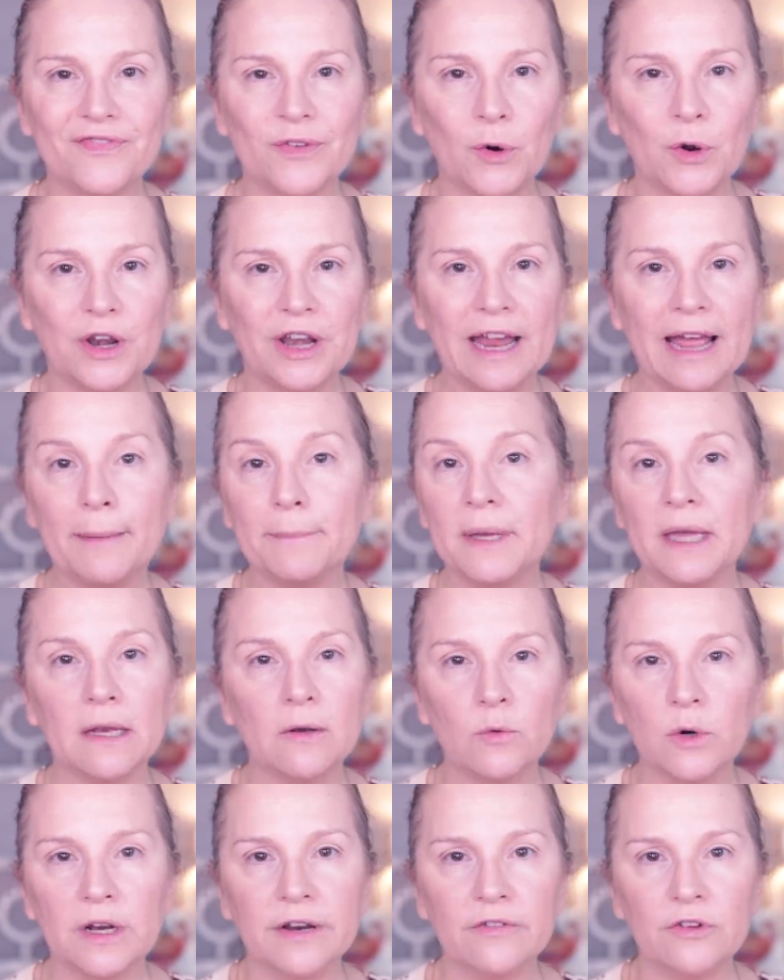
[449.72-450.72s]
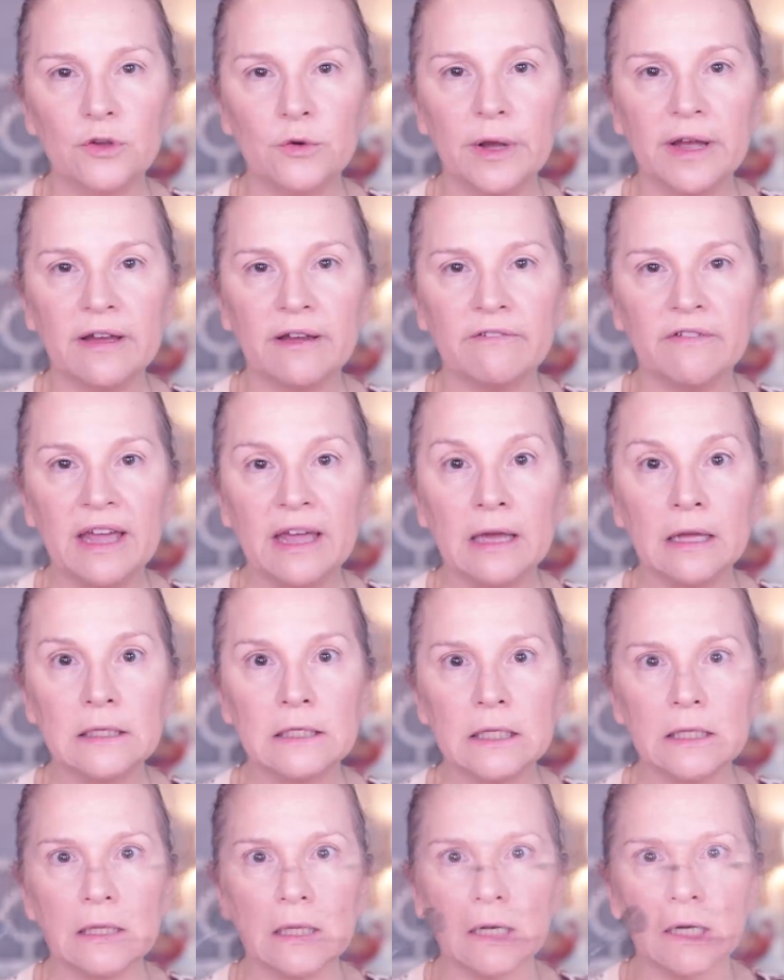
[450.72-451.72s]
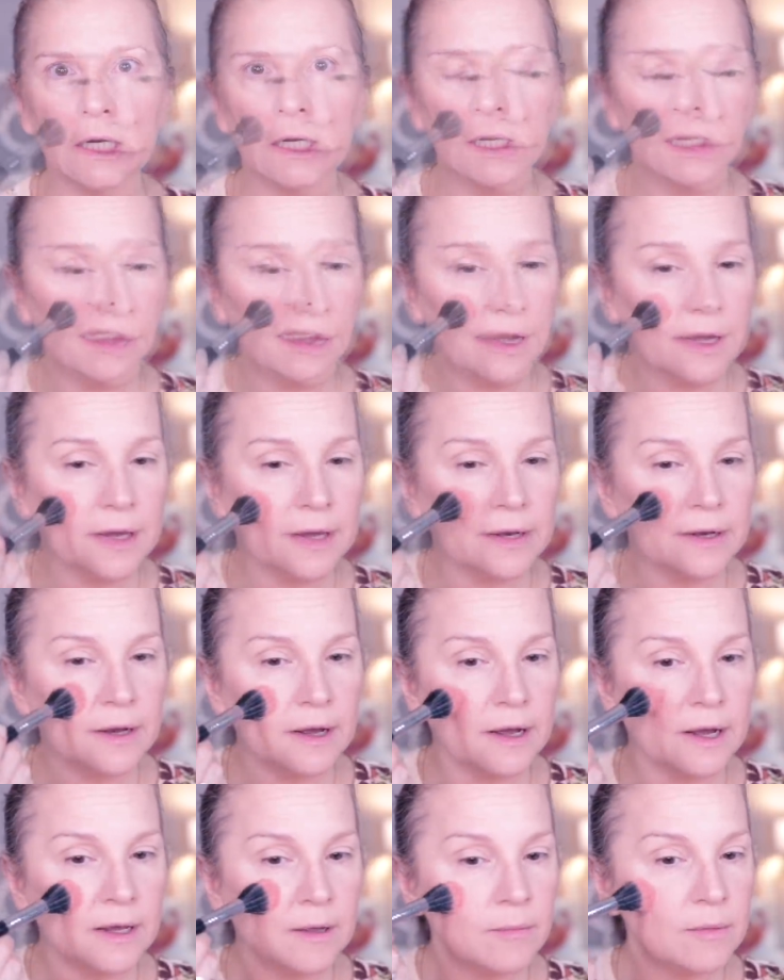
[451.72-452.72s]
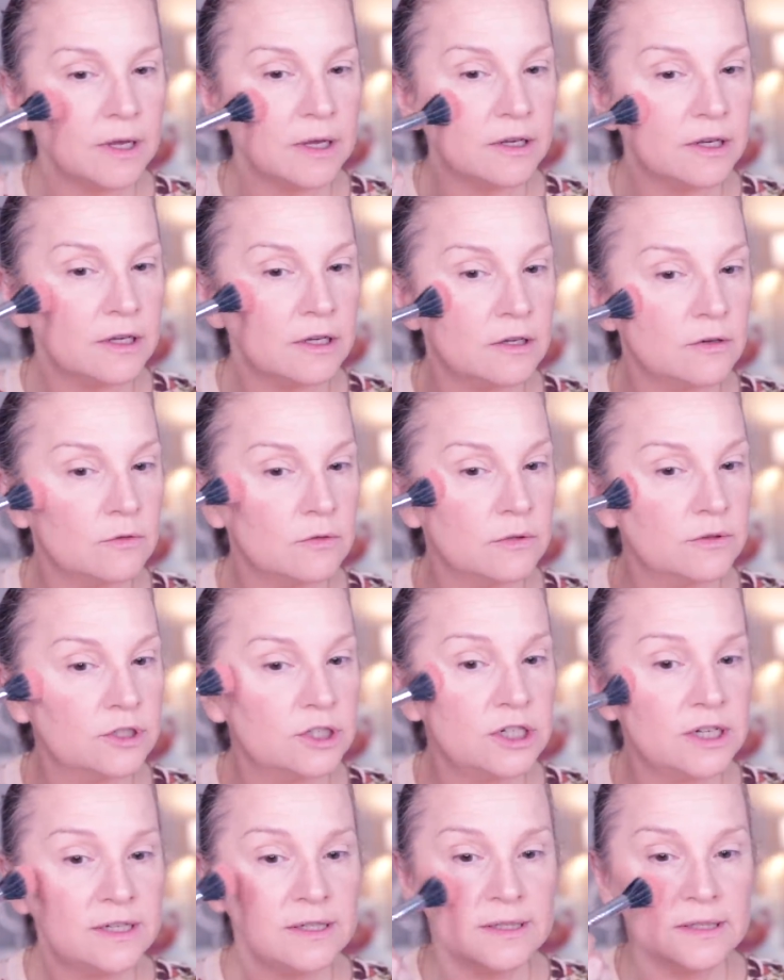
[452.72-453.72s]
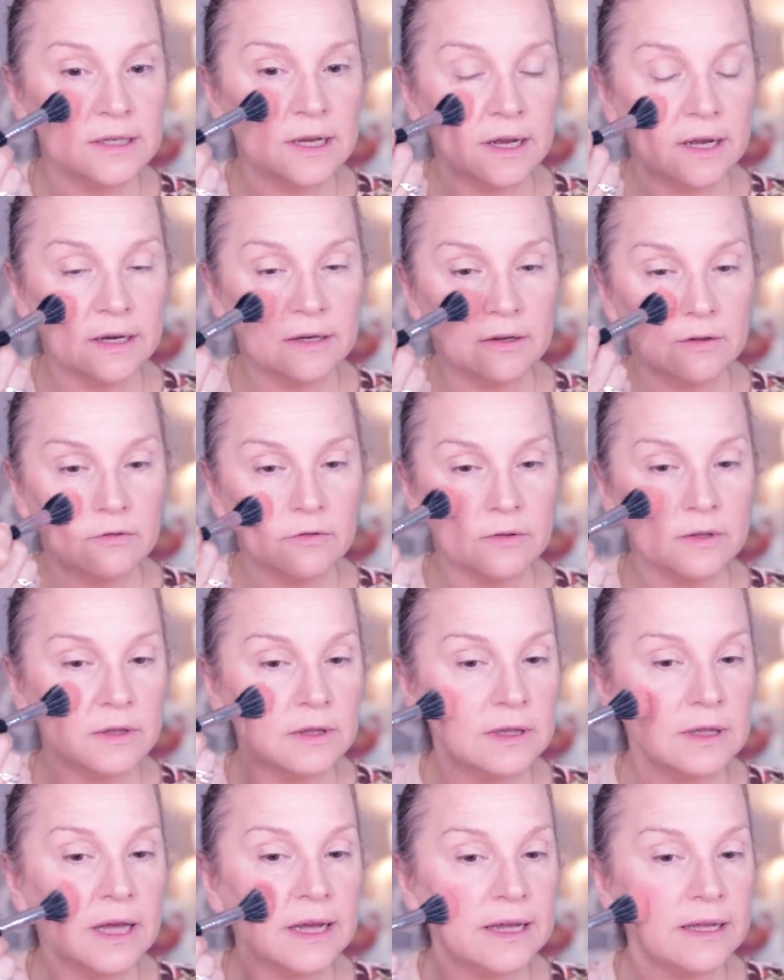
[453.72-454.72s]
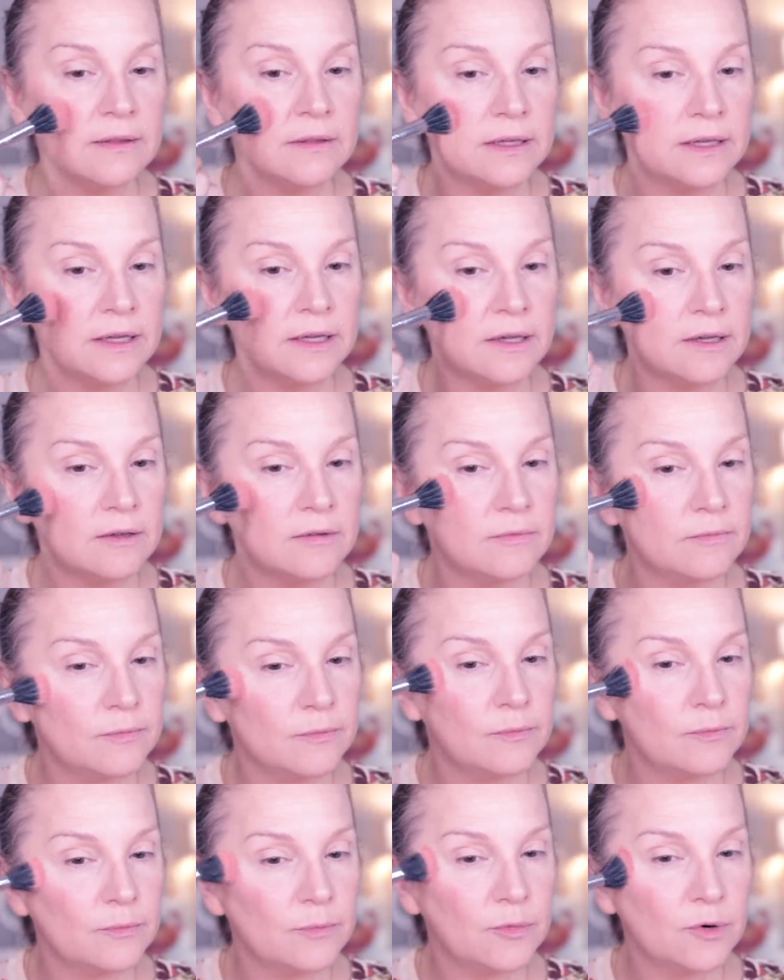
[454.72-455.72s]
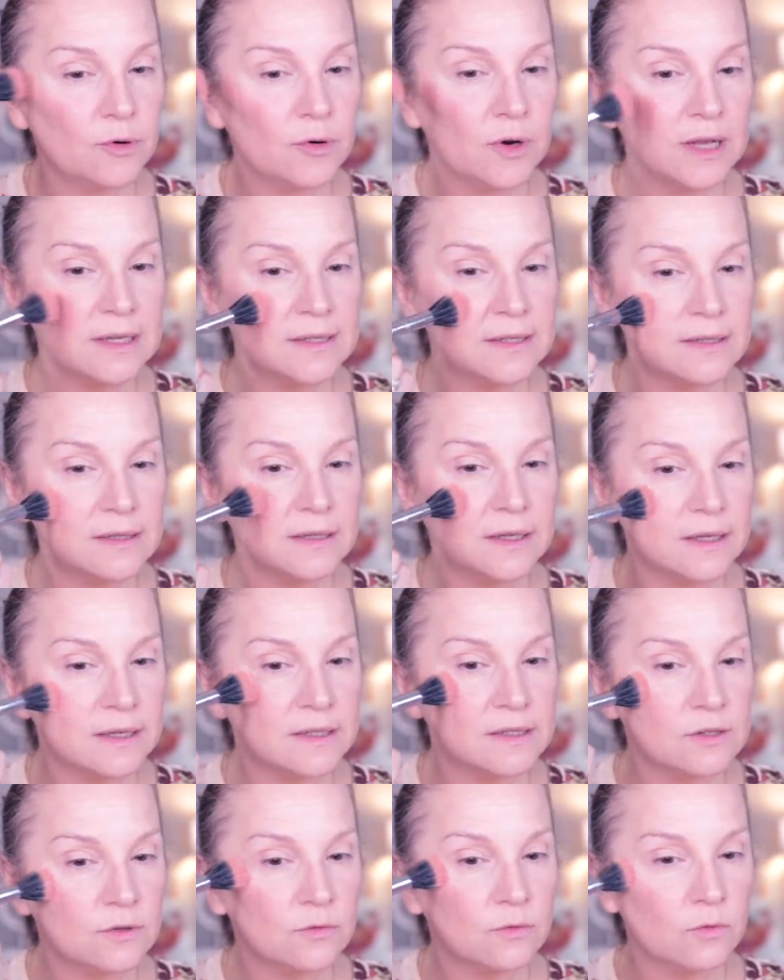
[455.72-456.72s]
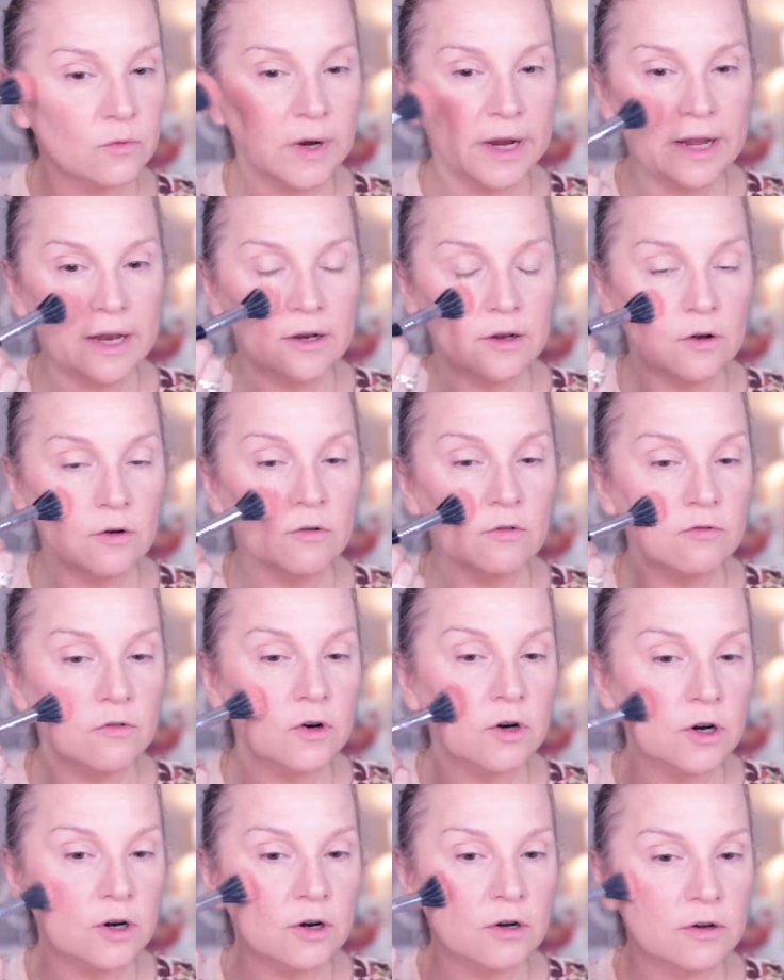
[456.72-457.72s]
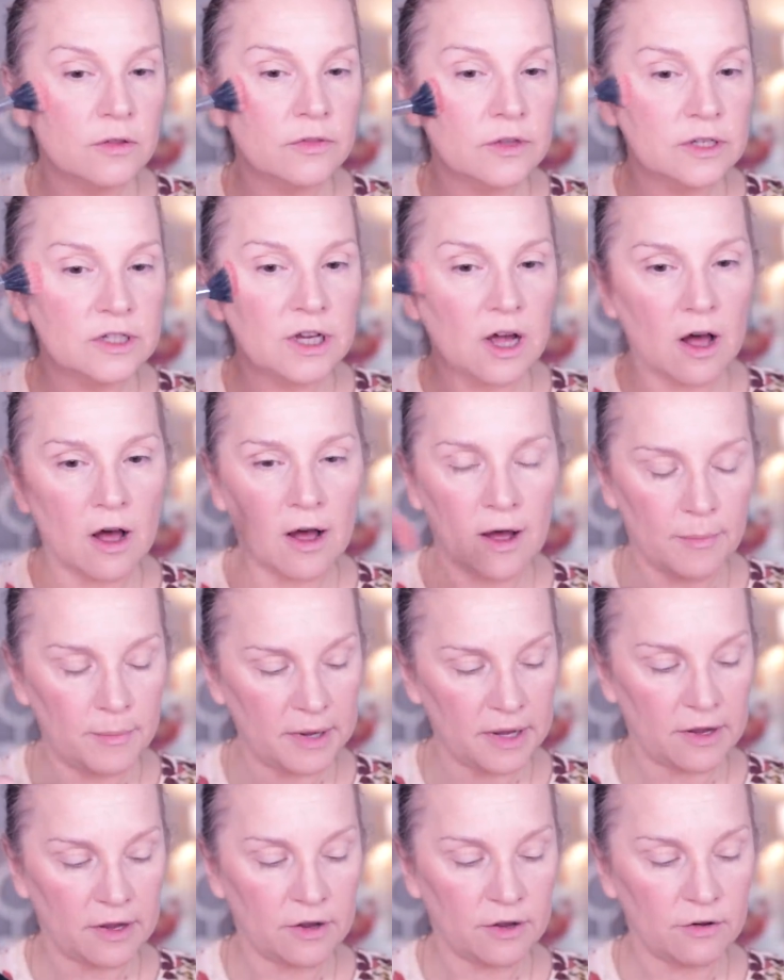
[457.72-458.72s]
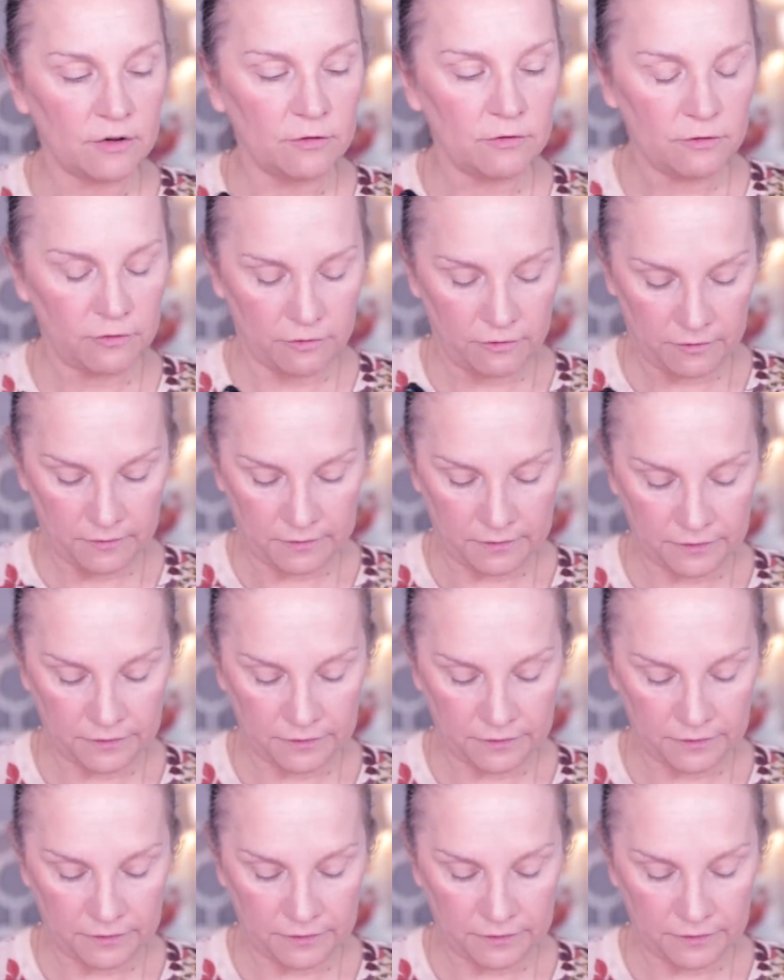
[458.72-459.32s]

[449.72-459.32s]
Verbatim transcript: or napkin, whatever you have handy there. And then I am going to just kind of lightly press this right over the top of